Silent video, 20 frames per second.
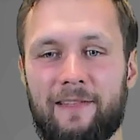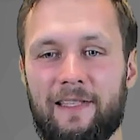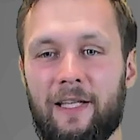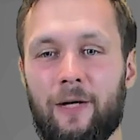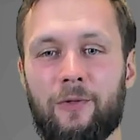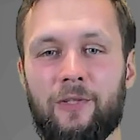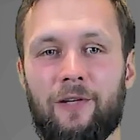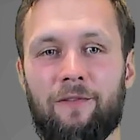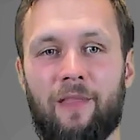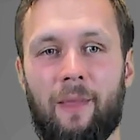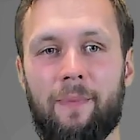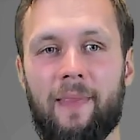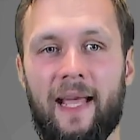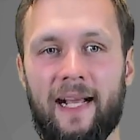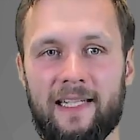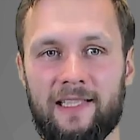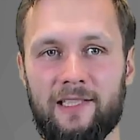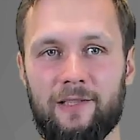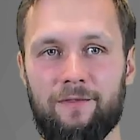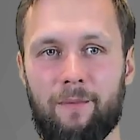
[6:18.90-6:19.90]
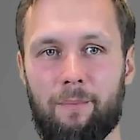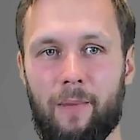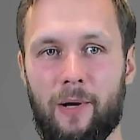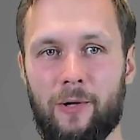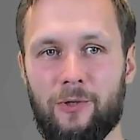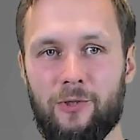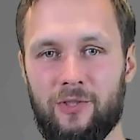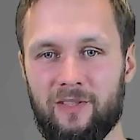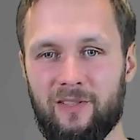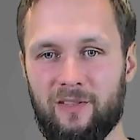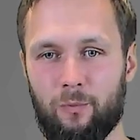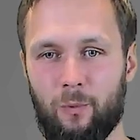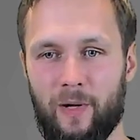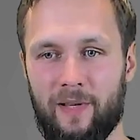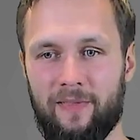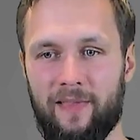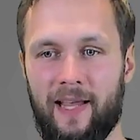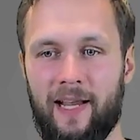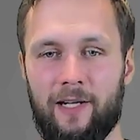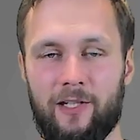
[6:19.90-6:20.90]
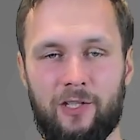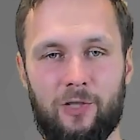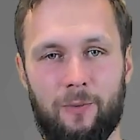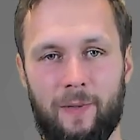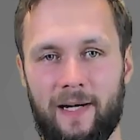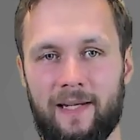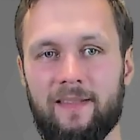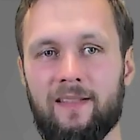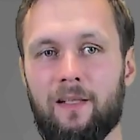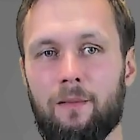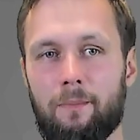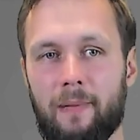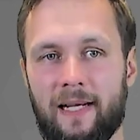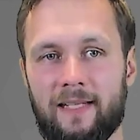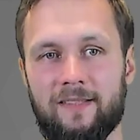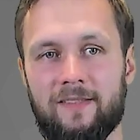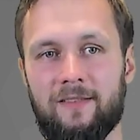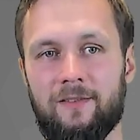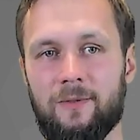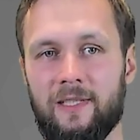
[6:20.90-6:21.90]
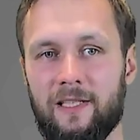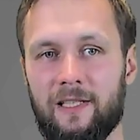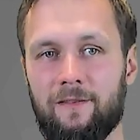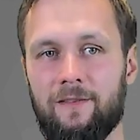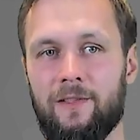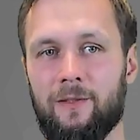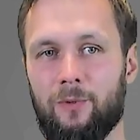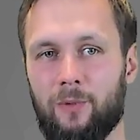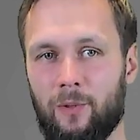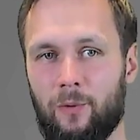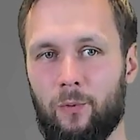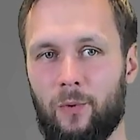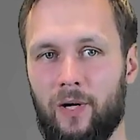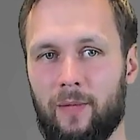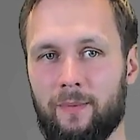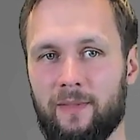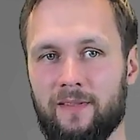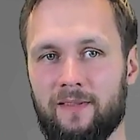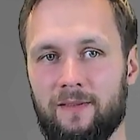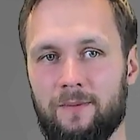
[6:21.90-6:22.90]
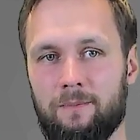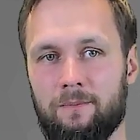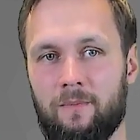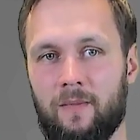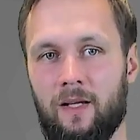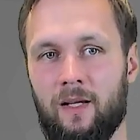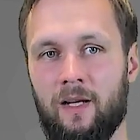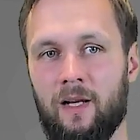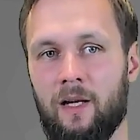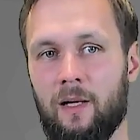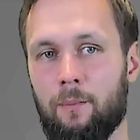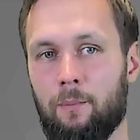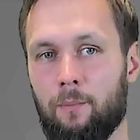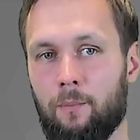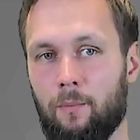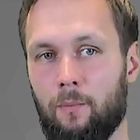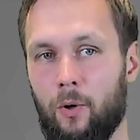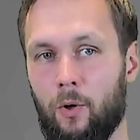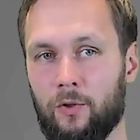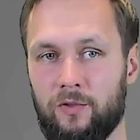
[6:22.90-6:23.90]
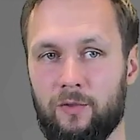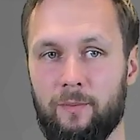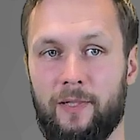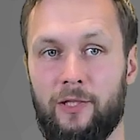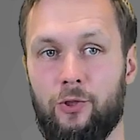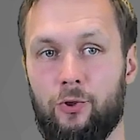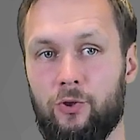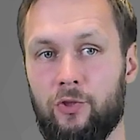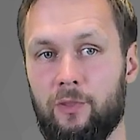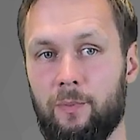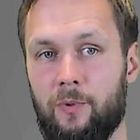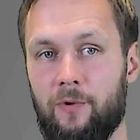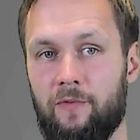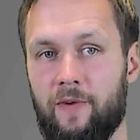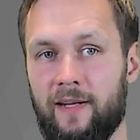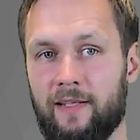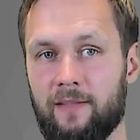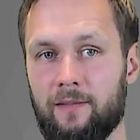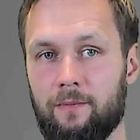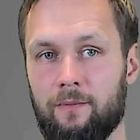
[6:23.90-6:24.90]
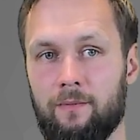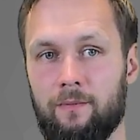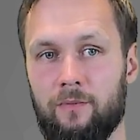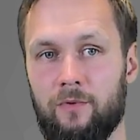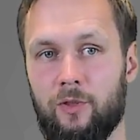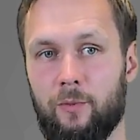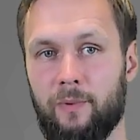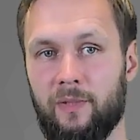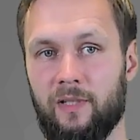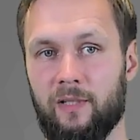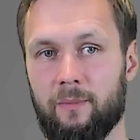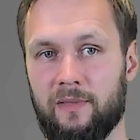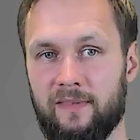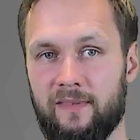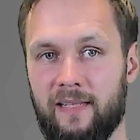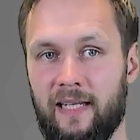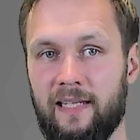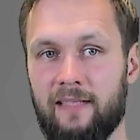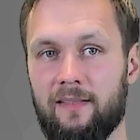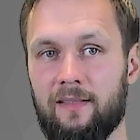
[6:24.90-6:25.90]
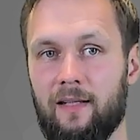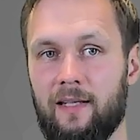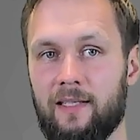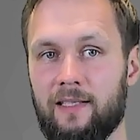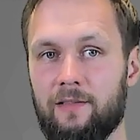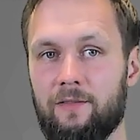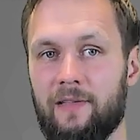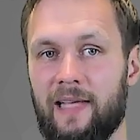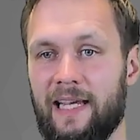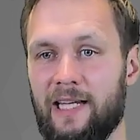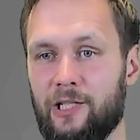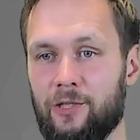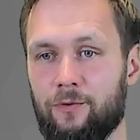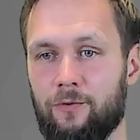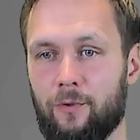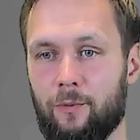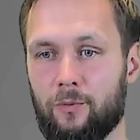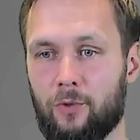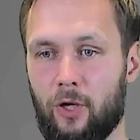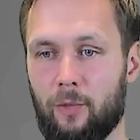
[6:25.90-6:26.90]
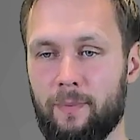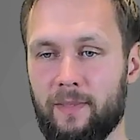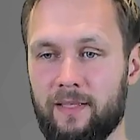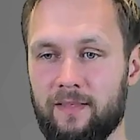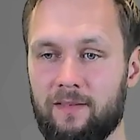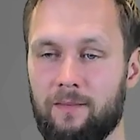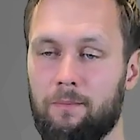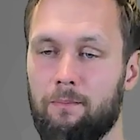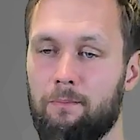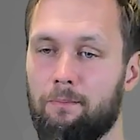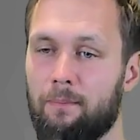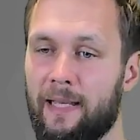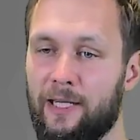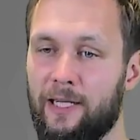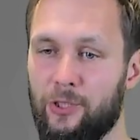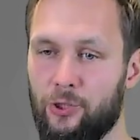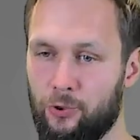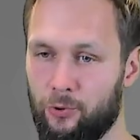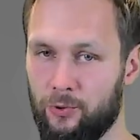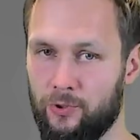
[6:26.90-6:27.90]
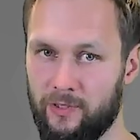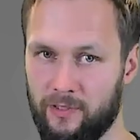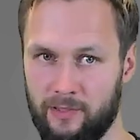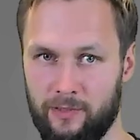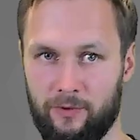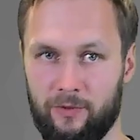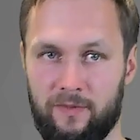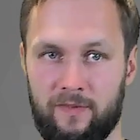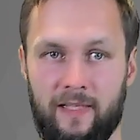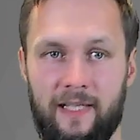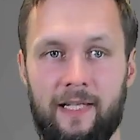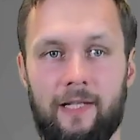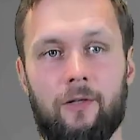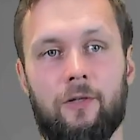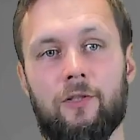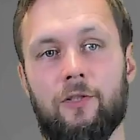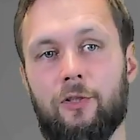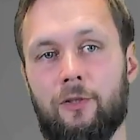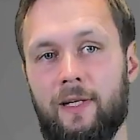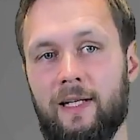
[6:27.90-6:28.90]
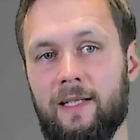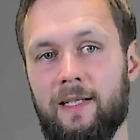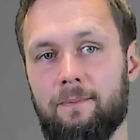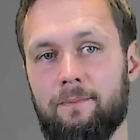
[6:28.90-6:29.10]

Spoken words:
give them negative emotions when they are trying their best to give you requirements. Also make sure to prevent typical mistakes like deviation from topics. Make sure that you're staying on track.